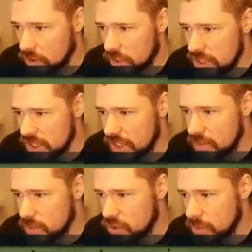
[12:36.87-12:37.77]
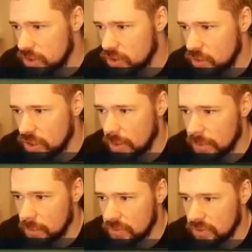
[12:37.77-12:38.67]
Crazy thing is, we should have been tuning up
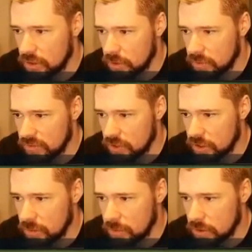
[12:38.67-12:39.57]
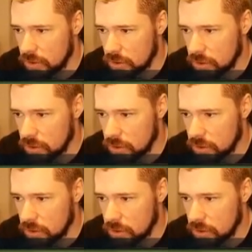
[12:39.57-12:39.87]
there with uh, with Werner, but